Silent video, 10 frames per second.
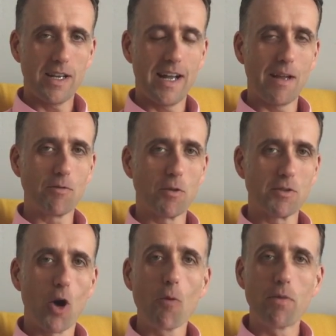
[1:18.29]
And I was always
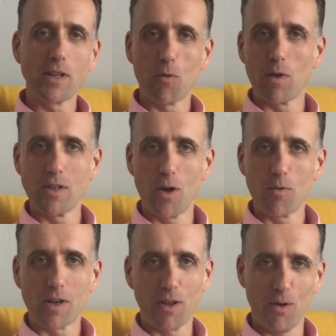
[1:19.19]
hoping the window
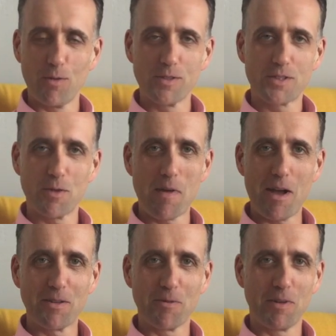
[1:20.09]
would close
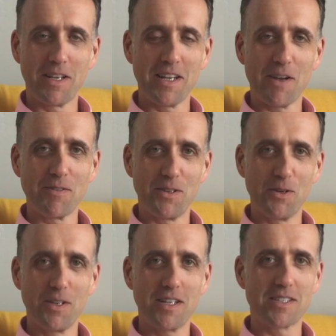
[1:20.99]
somehow, that we didn't have to
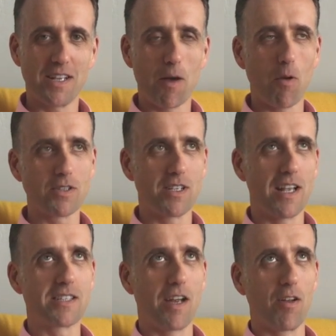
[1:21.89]
do this. And I was
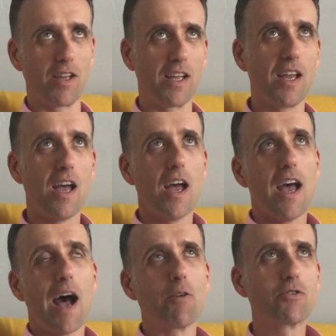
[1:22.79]

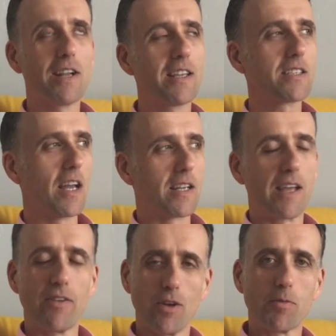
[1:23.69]
dreading things like
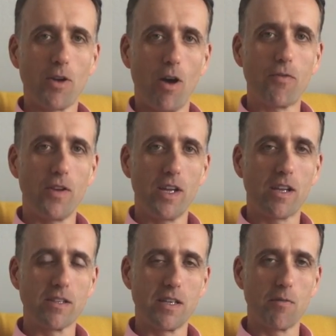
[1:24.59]
giving up coffee
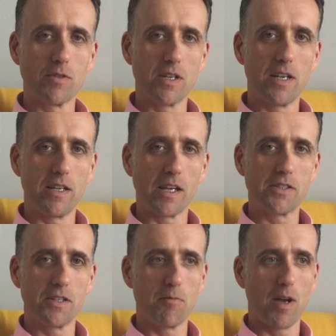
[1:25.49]
because it was an
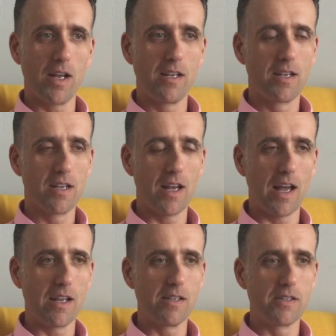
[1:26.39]
addiction of mine,
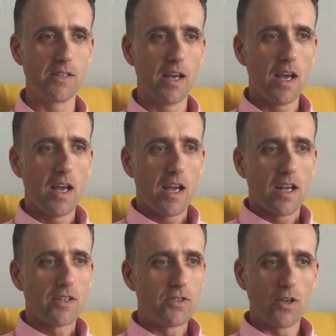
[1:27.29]
and
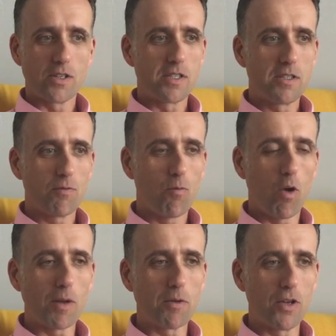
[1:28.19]
just
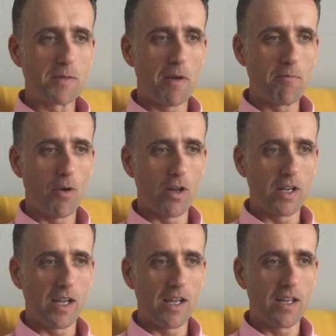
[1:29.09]
what it would do to my
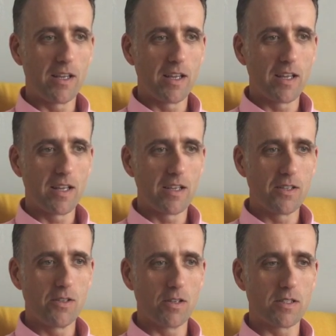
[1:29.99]
body,
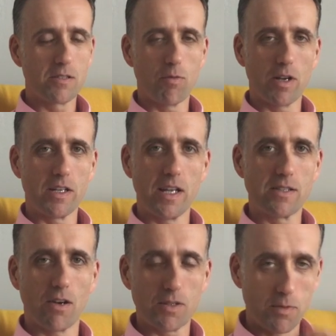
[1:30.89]
just what a
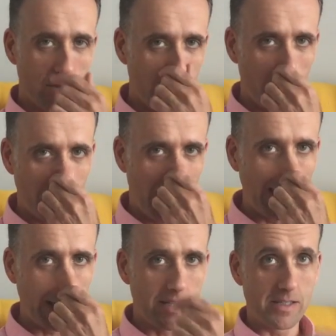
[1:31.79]
detox would do for that
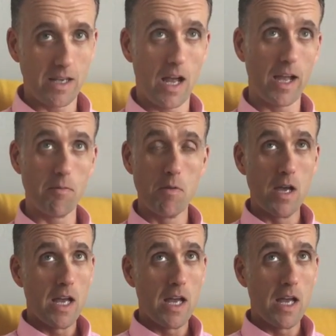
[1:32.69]
length of time.